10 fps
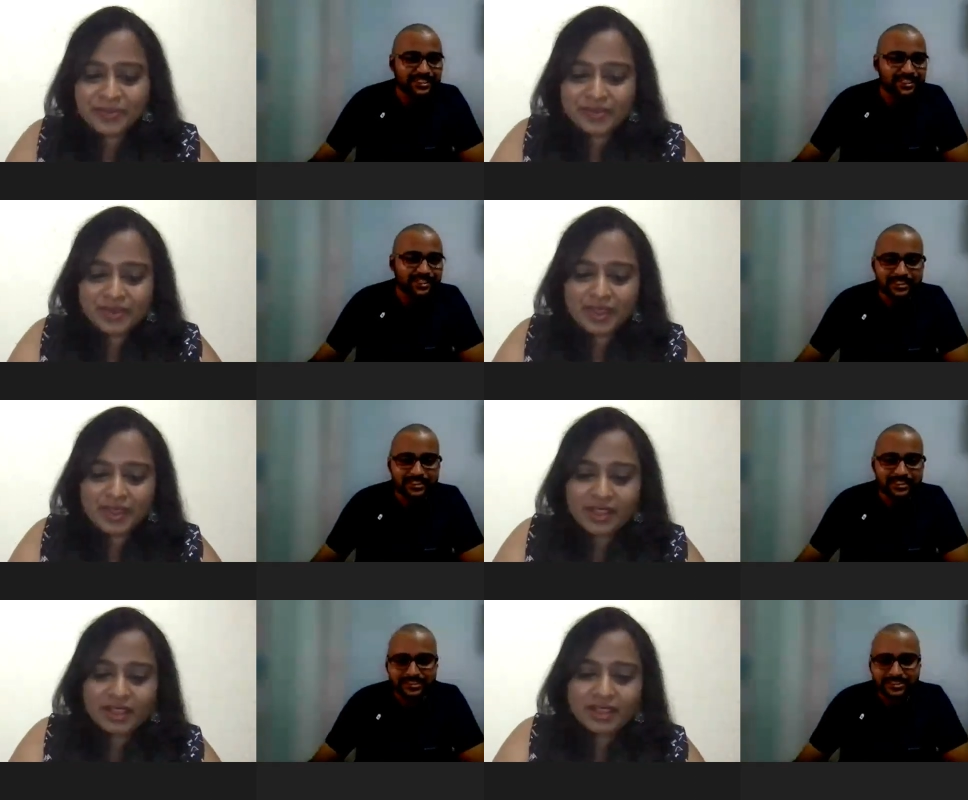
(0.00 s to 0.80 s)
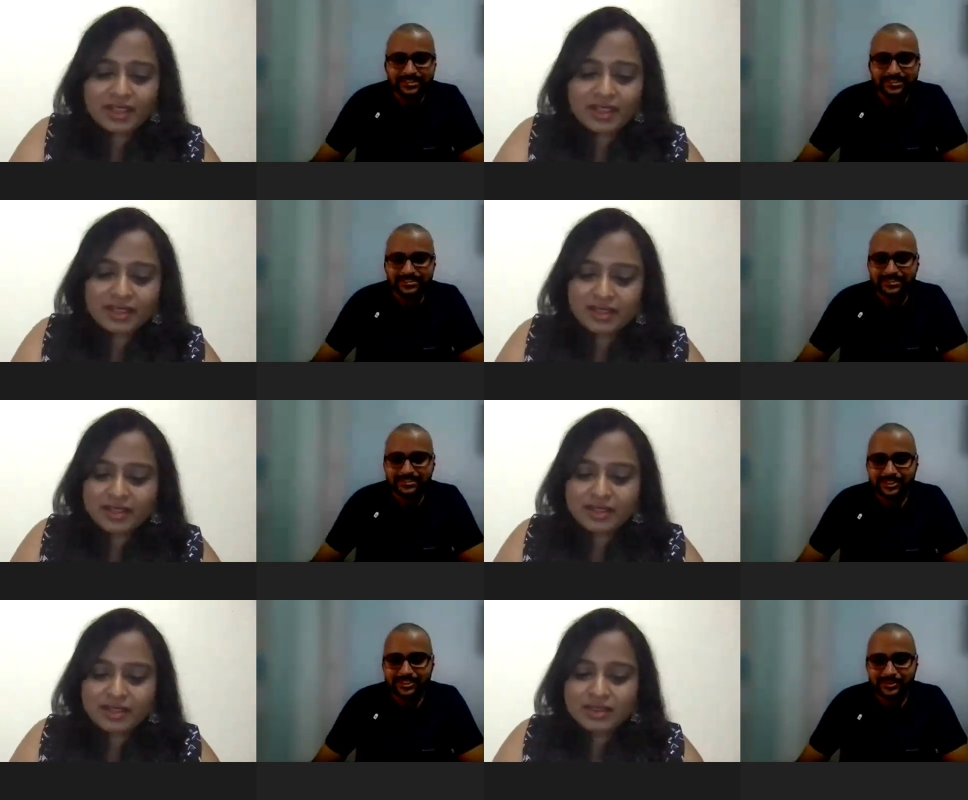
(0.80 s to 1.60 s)

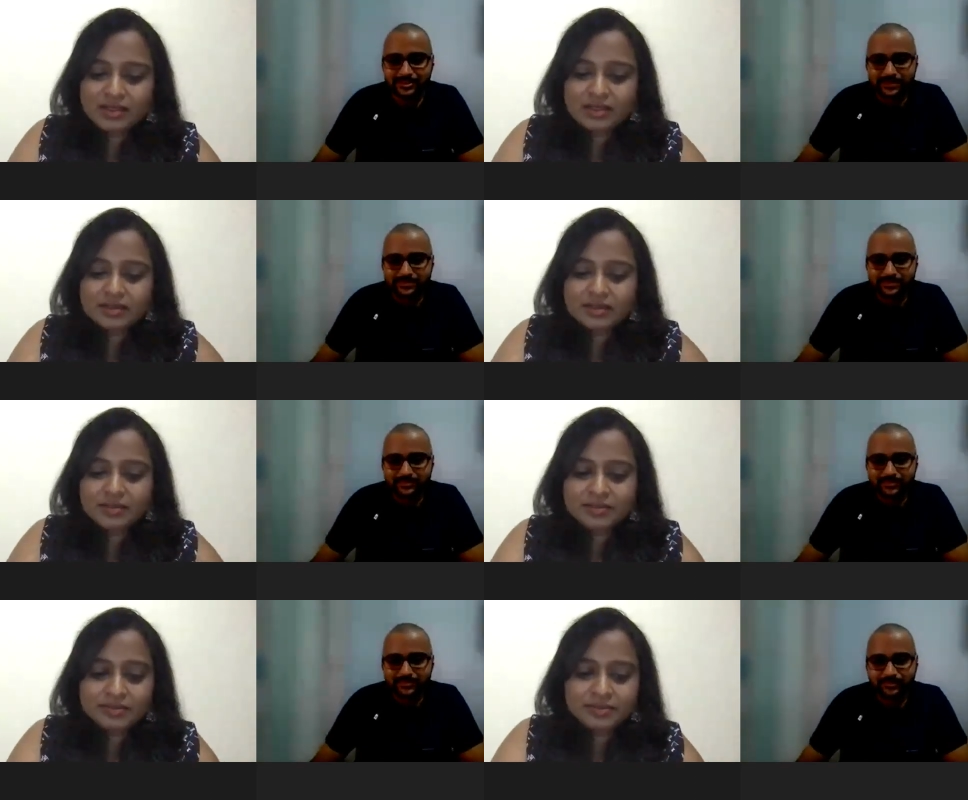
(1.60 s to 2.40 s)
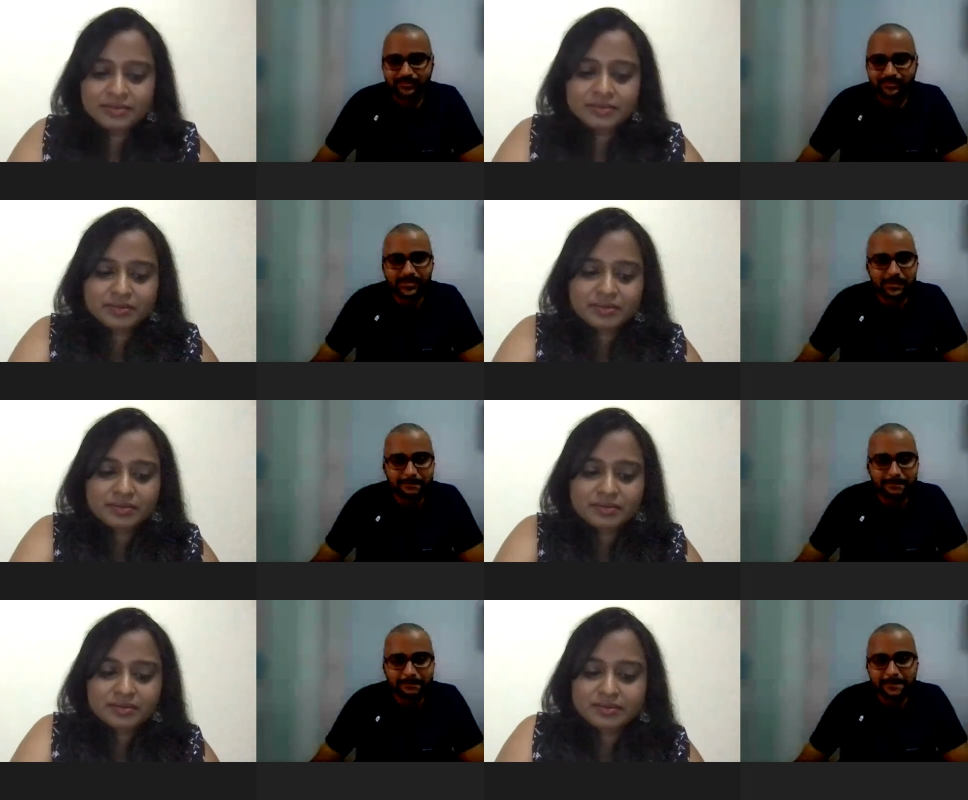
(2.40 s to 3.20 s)

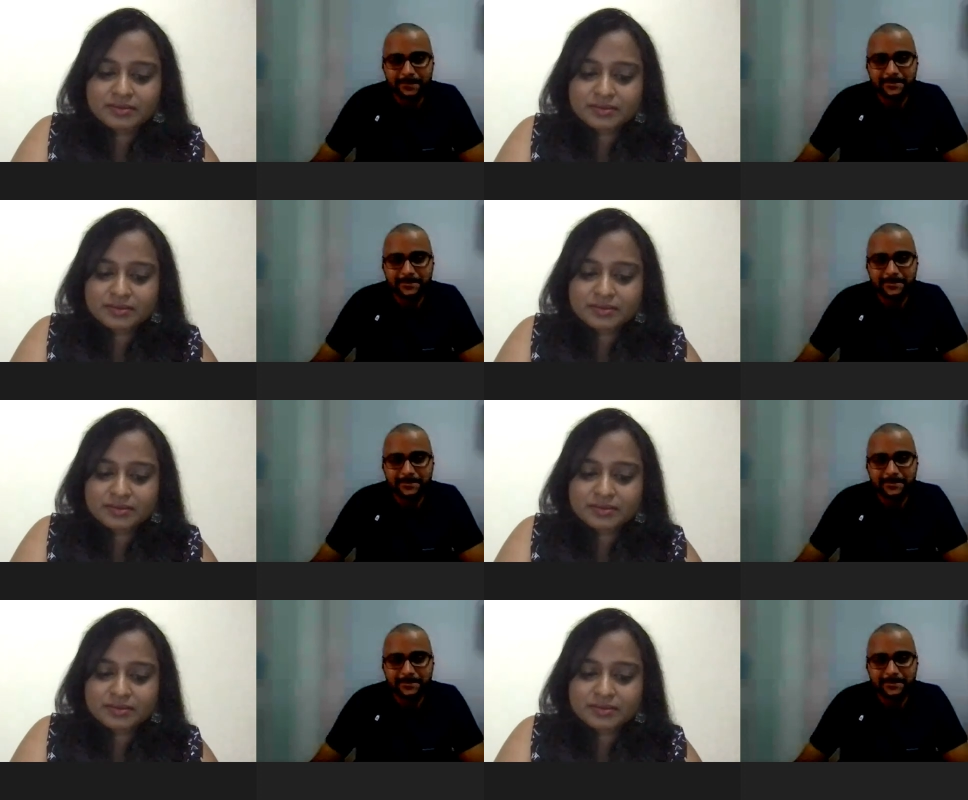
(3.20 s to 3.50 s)
(no one is talking)